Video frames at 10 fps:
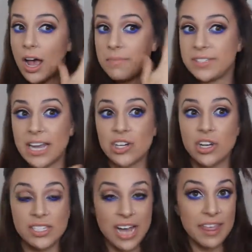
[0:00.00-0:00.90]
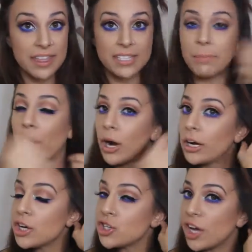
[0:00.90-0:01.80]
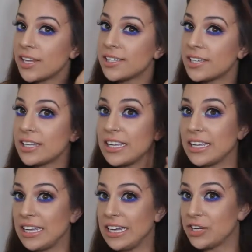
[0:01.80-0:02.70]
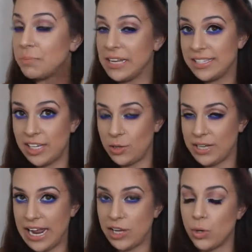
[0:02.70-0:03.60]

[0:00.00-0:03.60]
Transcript: Sections, not this part, just each piece that you take.